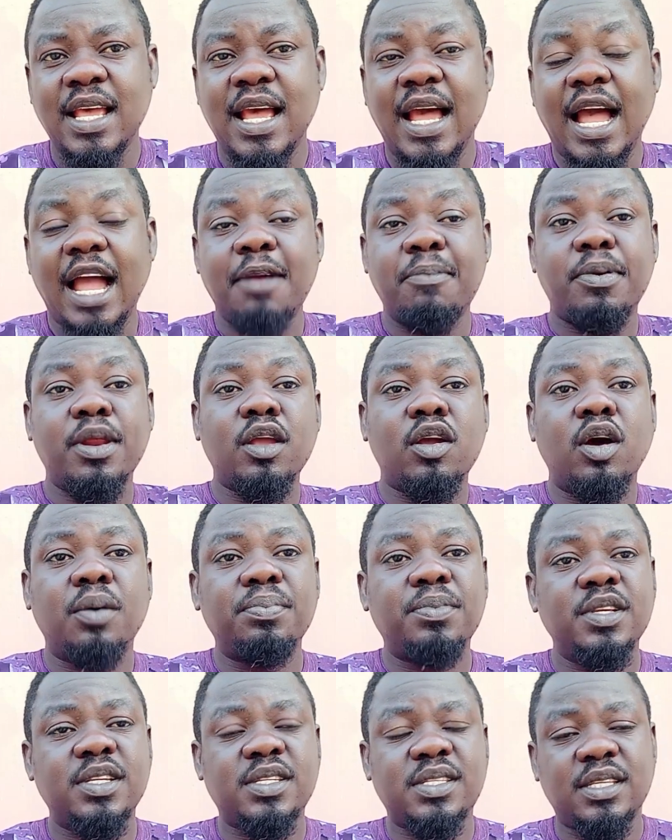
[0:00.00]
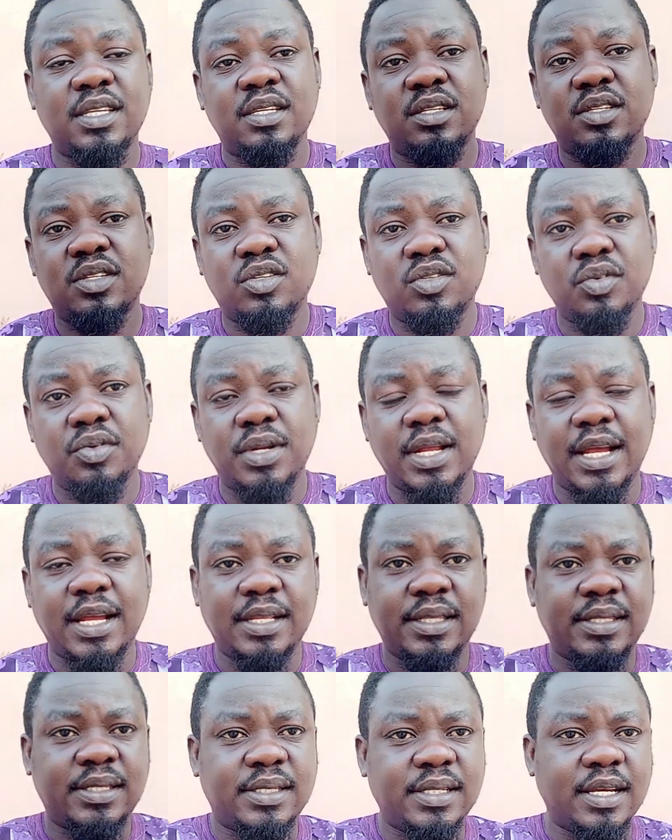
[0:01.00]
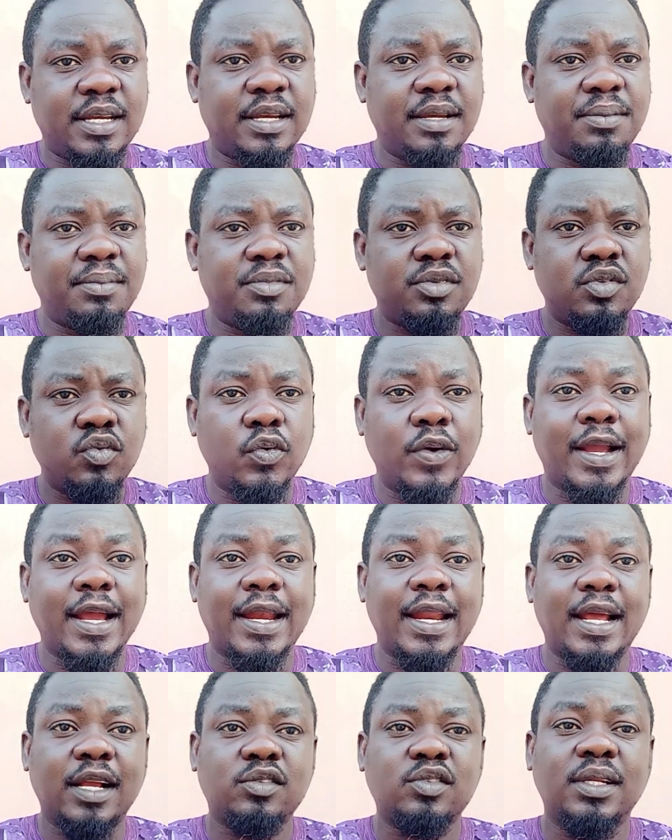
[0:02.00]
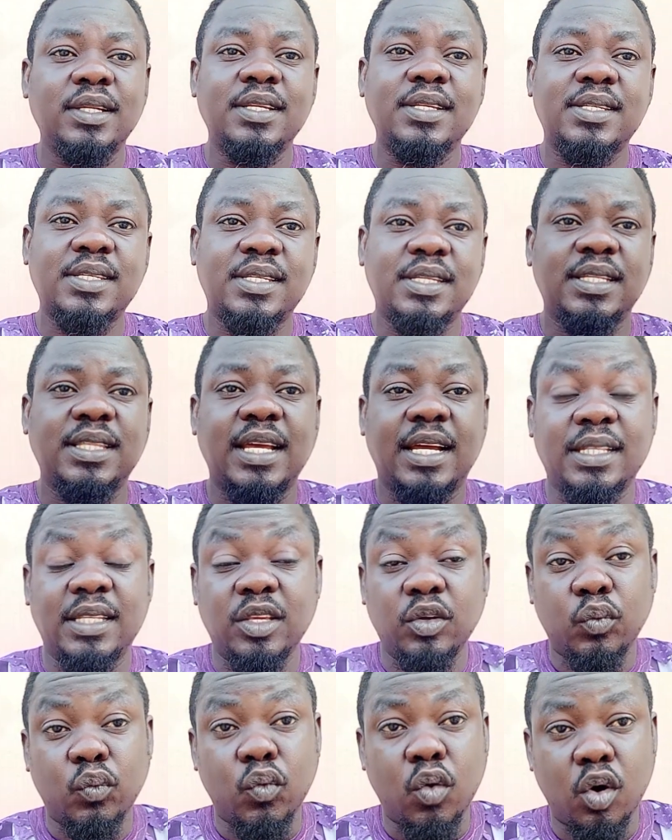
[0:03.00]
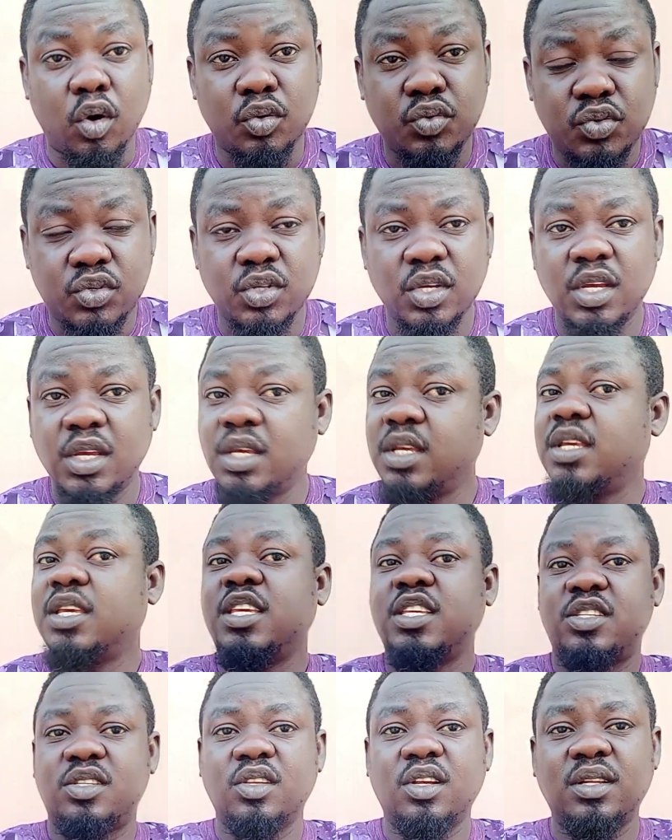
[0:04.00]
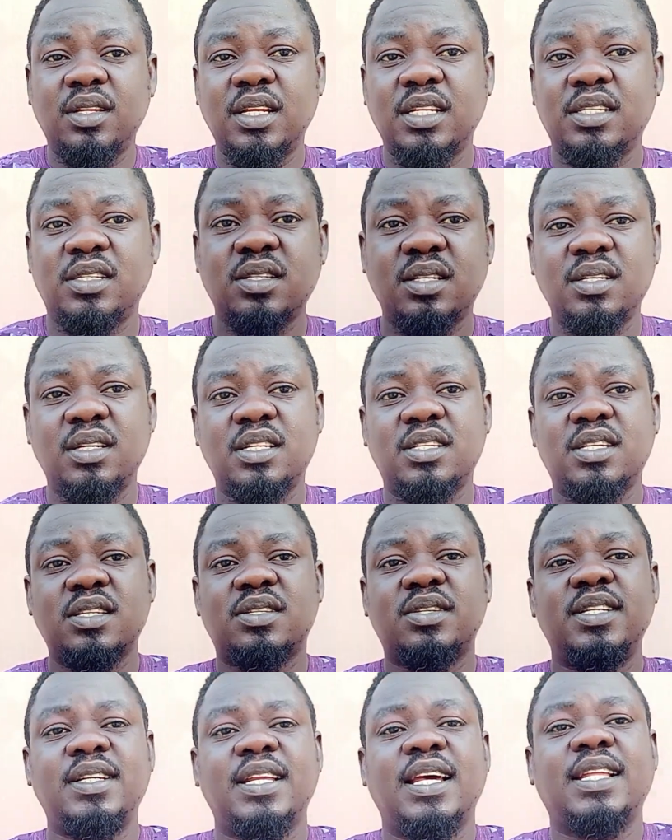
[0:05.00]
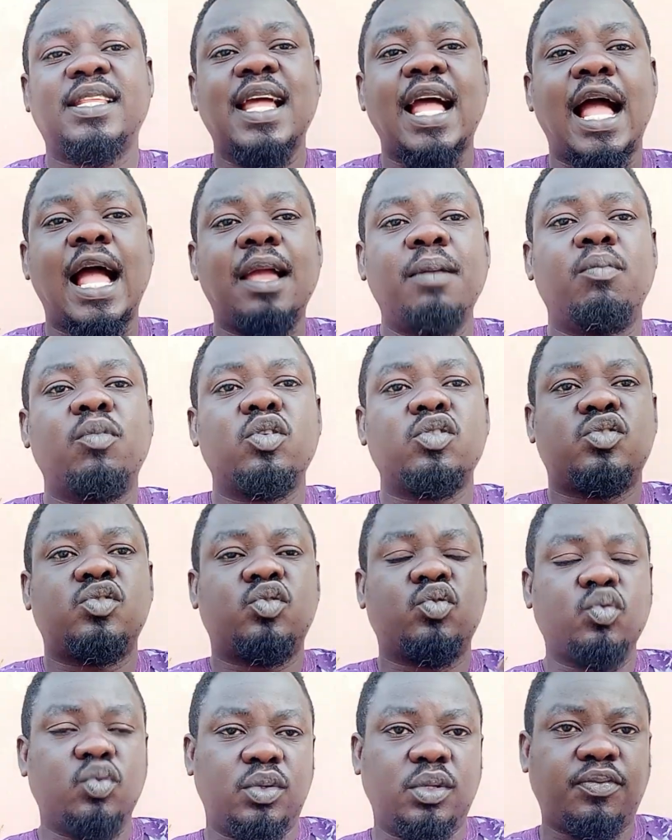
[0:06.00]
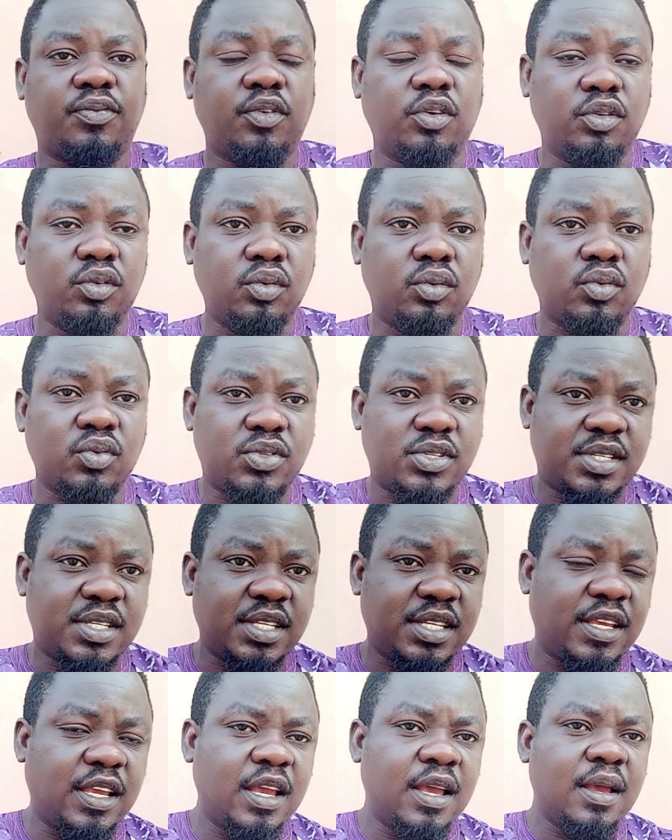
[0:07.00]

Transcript: I bring up these things so that uh, we can actually see that it works. It's not necess necessary that I must do it for you to see.